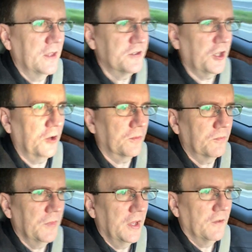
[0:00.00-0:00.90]
So,
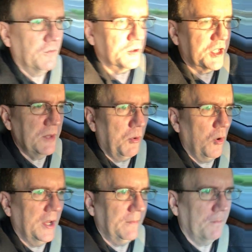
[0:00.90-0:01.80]
first key
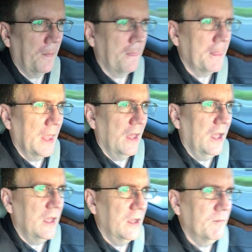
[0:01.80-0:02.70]
point,
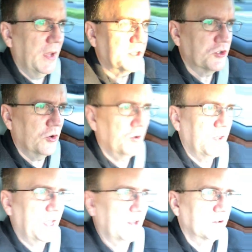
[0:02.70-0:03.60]
make sure they